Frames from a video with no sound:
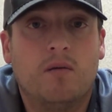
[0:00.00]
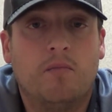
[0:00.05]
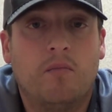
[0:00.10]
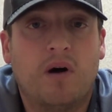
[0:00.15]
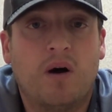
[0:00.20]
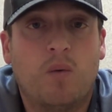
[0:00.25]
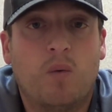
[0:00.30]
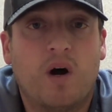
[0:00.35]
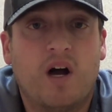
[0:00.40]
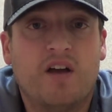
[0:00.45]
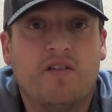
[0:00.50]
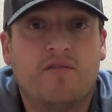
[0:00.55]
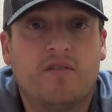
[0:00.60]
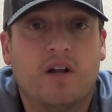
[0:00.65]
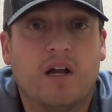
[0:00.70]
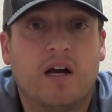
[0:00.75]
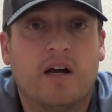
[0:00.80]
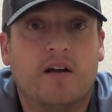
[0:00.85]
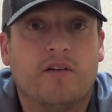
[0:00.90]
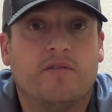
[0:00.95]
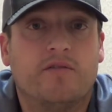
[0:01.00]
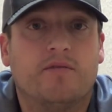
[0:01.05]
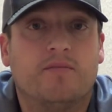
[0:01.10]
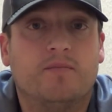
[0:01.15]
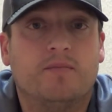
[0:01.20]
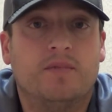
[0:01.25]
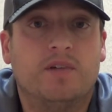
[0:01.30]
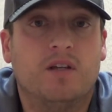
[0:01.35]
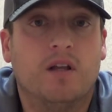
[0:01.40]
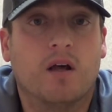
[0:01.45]
my wife and I have
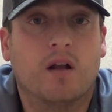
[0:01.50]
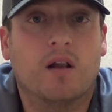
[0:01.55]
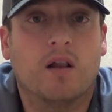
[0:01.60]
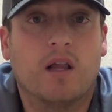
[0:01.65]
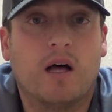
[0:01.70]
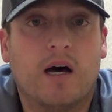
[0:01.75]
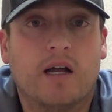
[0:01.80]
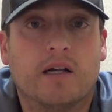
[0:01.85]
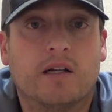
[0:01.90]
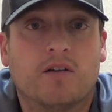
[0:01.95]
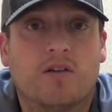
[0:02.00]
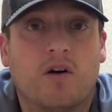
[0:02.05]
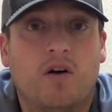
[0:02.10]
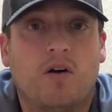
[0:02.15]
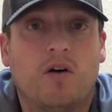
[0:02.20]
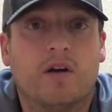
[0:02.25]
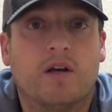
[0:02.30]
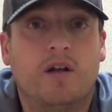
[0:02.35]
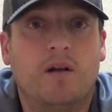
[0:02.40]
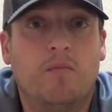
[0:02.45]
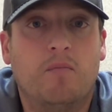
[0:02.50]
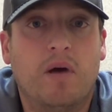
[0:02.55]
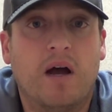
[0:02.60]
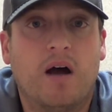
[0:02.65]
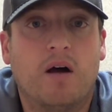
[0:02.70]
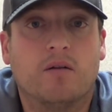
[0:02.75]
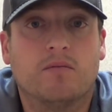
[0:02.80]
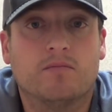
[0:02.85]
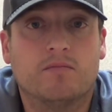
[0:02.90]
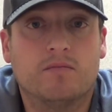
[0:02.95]
done a lot of talking
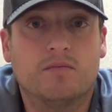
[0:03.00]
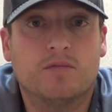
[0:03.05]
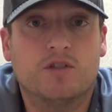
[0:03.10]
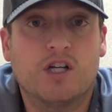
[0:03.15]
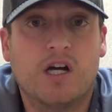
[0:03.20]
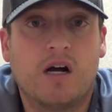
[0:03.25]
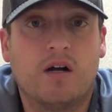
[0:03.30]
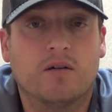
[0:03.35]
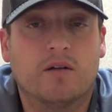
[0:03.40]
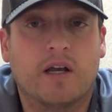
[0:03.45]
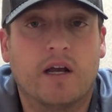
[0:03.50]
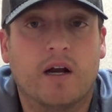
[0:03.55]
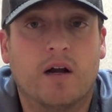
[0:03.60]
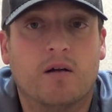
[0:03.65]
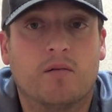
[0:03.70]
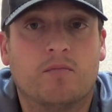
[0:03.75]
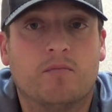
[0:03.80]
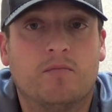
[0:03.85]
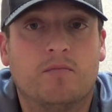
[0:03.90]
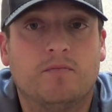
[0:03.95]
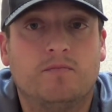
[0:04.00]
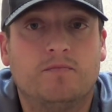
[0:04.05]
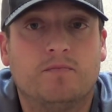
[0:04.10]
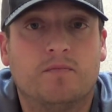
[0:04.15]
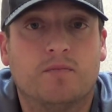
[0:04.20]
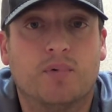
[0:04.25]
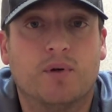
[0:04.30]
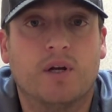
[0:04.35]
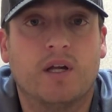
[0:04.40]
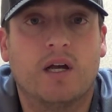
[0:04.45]
about childcare.
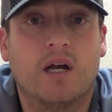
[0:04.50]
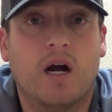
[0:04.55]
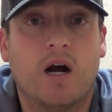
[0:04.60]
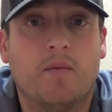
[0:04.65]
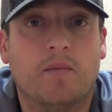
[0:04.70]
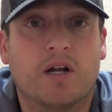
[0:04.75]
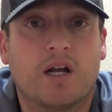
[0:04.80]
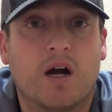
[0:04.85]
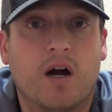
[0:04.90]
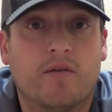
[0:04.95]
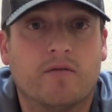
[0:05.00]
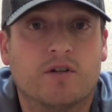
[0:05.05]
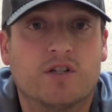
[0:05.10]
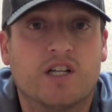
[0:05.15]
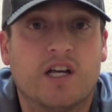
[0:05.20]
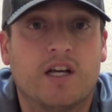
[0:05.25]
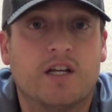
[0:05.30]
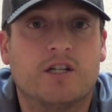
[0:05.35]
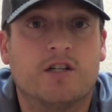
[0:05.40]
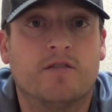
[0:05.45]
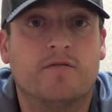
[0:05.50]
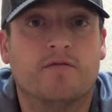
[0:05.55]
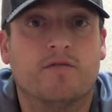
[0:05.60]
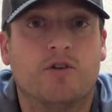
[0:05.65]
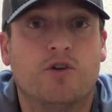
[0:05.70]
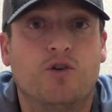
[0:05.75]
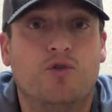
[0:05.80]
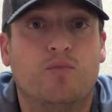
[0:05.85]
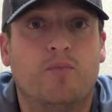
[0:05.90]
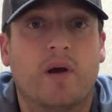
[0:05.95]
Pretty common conversation for
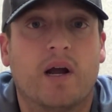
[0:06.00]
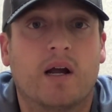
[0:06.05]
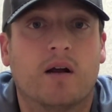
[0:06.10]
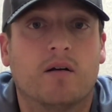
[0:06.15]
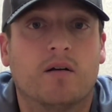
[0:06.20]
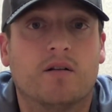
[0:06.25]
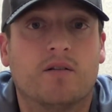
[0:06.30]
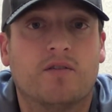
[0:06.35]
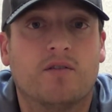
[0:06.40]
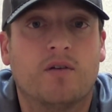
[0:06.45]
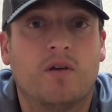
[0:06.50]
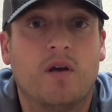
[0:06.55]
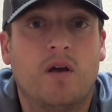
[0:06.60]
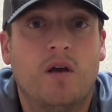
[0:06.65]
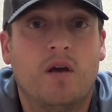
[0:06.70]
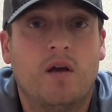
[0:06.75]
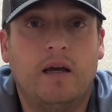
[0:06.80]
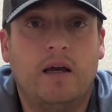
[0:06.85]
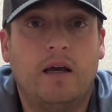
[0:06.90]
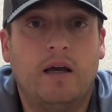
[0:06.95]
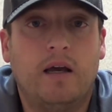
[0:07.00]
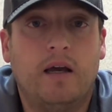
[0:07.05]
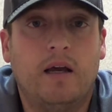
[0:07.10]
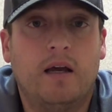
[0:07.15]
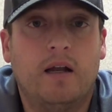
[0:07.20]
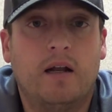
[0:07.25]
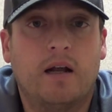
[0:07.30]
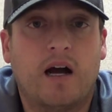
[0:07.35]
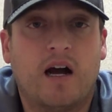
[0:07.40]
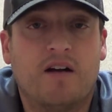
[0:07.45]
new parents.
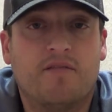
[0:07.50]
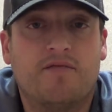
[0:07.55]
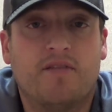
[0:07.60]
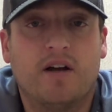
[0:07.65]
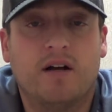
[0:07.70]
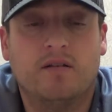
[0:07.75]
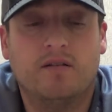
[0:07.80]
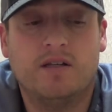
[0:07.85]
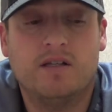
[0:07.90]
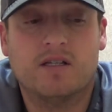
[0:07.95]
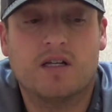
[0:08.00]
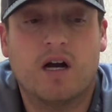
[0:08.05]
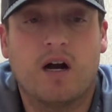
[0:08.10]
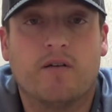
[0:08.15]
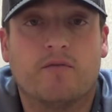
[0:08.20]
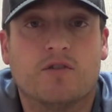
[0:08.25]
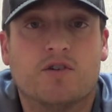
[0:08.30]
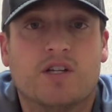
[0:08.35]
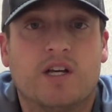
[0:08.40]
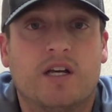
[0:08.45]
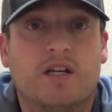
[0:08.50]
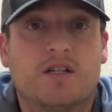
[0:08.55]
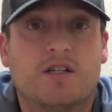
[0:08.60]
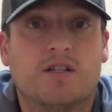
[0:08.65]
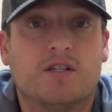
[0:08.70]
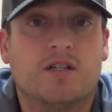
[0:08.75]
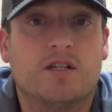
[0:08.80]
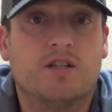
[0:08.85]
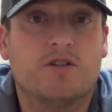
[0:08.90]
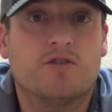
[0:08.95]
And I found these
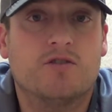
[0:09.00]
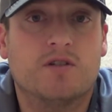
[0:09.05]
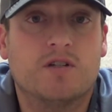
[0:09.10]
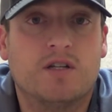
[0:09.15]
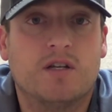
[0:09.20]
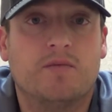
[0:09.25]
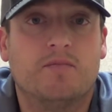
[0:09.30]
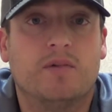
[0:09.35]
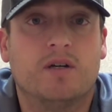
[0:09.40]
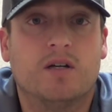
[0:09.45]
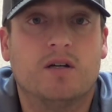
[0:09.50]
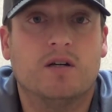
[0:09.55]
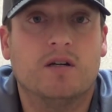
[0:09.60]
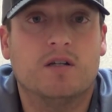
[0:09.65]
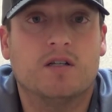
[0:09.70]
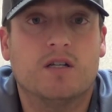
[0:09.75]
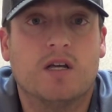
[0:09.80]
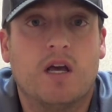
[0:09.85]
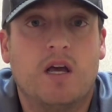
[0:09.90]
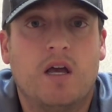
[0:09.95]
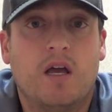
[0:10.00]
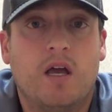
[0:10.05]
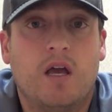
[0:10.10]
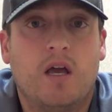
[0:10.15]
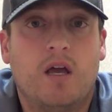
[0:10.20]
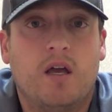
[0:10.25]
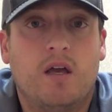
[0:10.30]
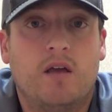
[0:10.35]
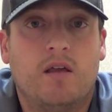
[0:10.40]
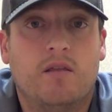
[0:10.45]
conversations interesting because
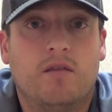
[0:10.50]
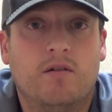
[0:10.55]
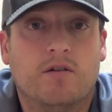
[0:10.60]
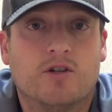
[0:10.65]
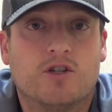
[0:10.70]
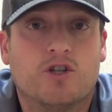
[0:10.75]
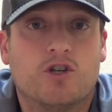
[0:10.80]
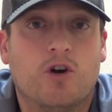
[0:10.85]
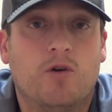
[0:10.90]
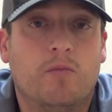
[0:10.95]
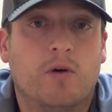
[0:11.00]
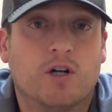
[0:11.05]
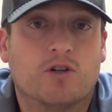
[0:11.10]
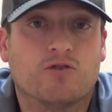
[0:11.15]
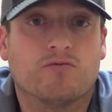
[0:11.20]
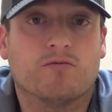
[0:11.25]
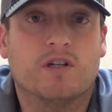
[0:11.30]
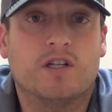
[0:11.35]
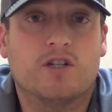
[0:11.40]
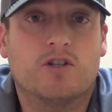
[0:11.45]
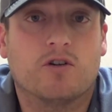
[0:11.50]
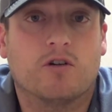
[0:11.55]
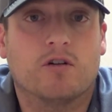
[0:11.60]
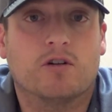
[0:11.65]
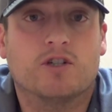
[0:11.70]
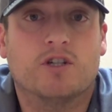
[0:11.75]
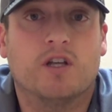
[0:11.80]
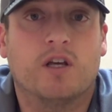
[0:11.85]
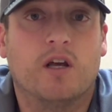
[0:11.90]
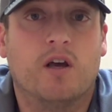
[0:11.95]
there's so much
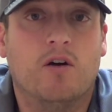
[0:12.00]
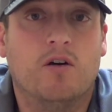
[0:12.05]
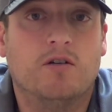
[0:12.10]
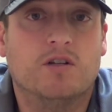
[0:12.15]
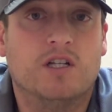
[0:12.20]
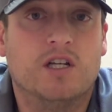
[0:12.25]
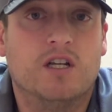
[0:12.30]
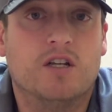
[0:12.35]
research that goes